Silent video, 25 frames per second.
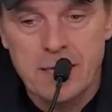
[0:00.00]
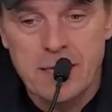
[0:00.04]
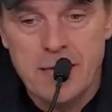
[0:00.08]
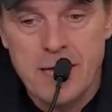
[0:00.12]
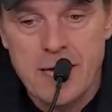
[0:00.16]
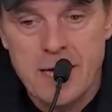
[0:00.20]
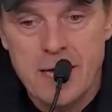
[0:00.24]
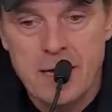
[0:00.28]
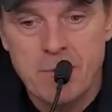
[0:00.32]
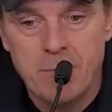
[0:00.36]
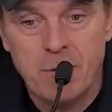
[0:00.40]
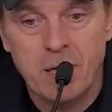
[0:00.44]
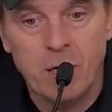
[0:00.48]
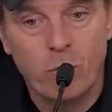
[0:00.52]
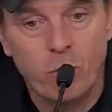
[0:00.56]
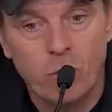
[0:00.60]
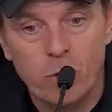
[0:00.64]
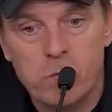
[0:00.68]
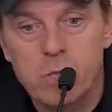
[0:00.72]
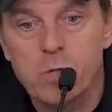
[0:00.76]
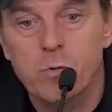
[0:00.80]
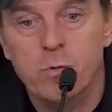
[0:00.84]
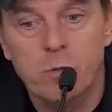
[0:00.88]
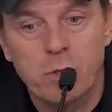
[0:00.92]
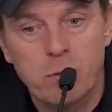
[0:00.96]
Uh, but I
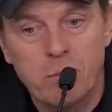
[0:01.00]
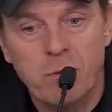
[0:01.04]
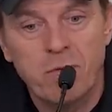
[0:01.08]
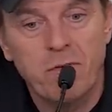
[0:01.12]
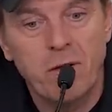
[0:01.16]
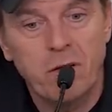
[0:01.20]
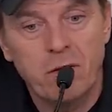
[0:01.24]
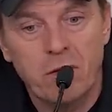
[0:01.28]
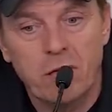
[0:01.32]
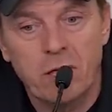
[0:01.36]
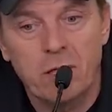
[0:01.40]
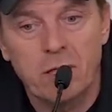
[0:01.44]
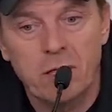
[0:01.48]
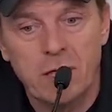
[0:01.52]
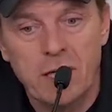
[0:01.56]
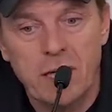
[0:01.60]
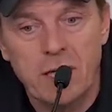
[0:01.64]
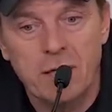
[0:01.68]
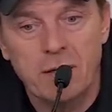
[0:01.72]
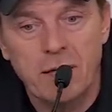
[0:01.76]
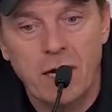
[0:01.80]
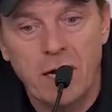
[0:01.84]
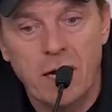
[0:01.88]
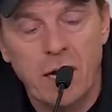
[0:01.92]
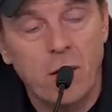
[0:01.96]
also want to be very
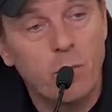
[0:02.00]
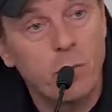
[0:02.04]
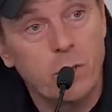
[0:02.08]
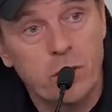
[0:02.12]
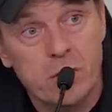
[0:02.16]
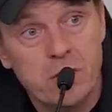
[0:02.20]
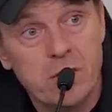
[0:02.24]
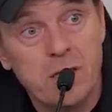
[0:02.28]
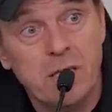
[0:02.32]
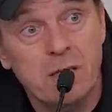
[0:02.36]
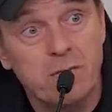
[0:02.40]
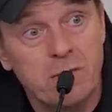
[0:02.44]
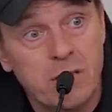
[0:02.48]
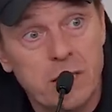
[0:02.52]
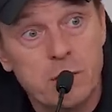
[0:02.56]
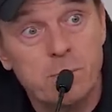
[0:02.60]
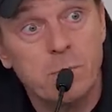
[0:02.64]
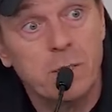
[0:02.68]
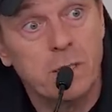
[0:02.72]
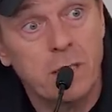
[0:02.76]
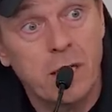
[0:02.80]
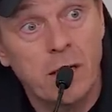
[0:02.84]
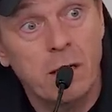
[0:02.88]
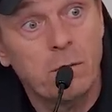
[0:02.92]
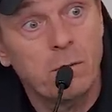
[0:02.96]
clear that I want to see
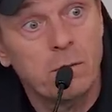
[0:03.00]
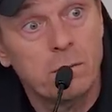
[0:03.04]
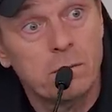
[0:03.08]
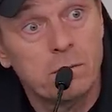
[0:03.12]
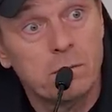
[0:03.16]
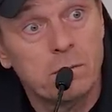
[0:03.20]
investment now.